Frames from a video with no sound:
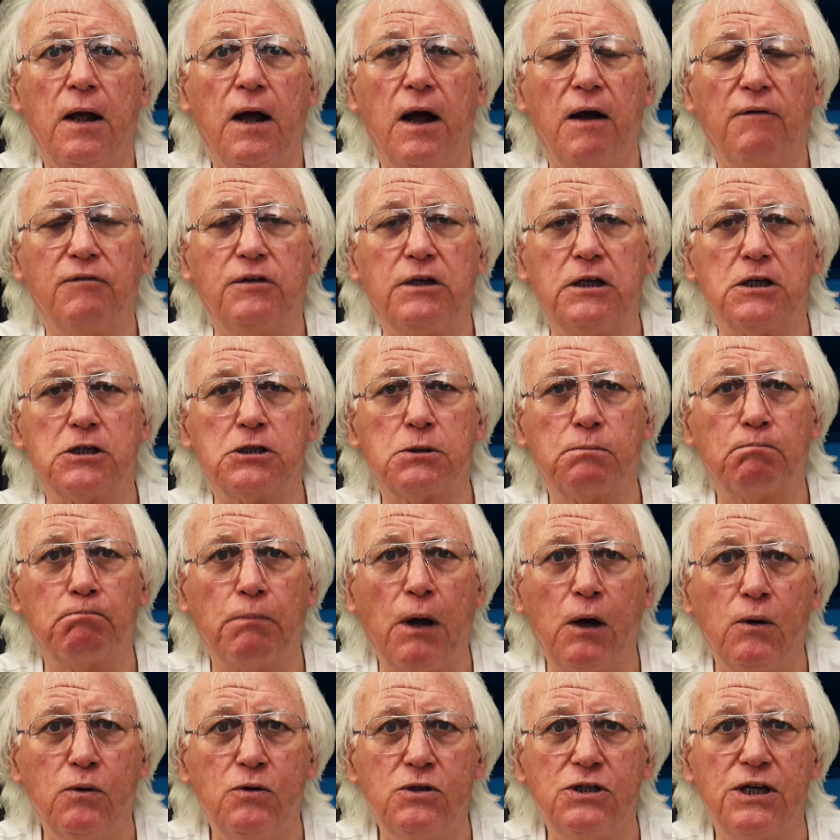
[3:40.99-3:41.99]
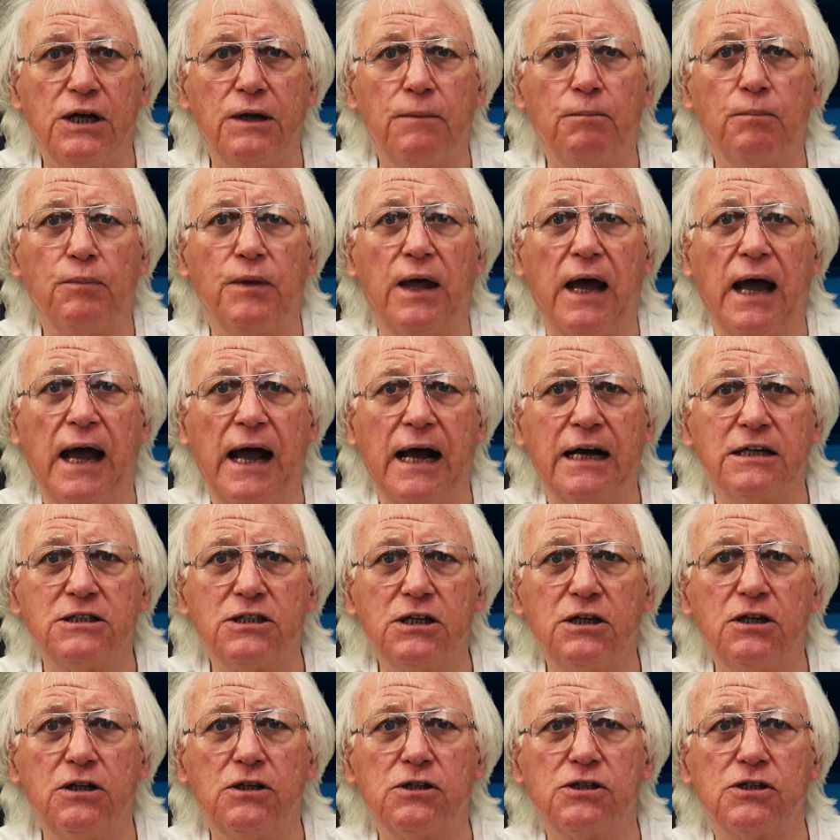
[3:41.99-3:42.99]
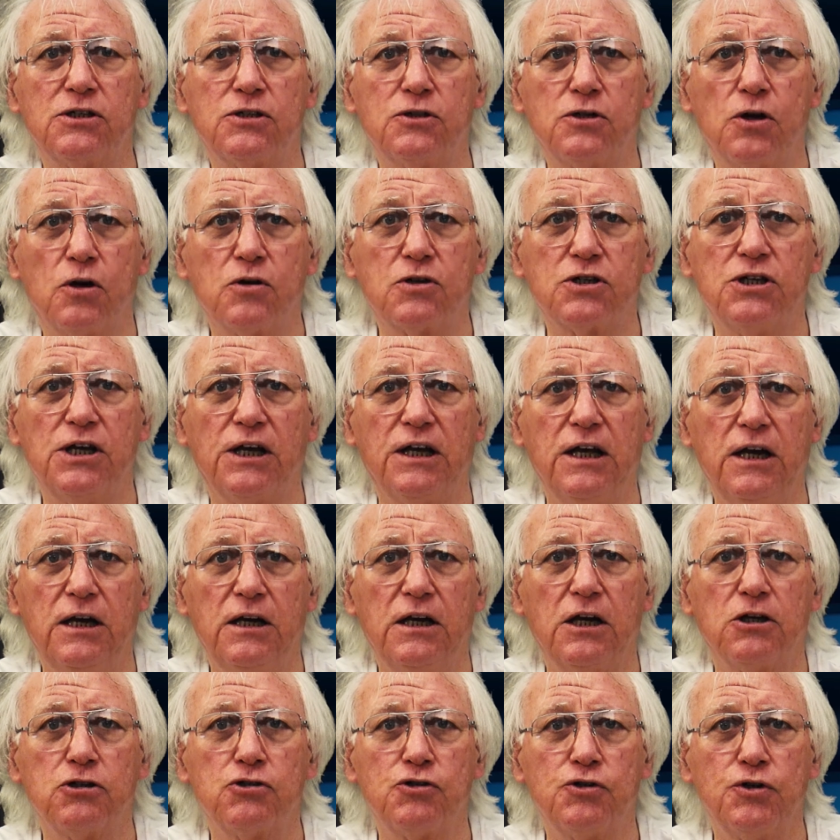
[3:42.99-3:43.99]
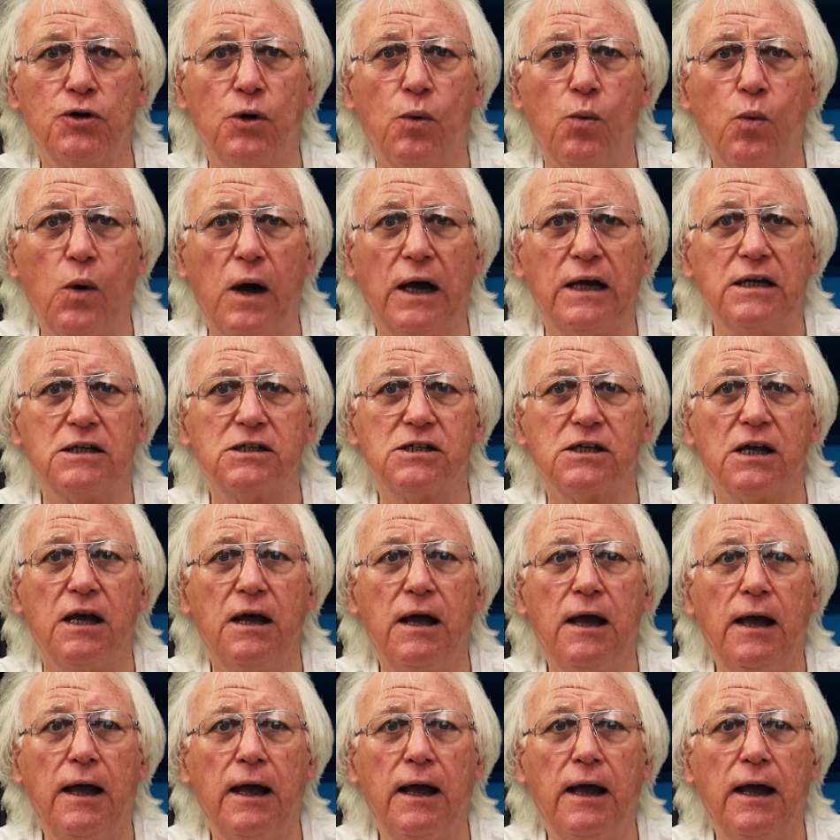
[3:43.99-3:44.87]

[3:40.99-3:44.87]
of disposing hazardous toxic industrial waste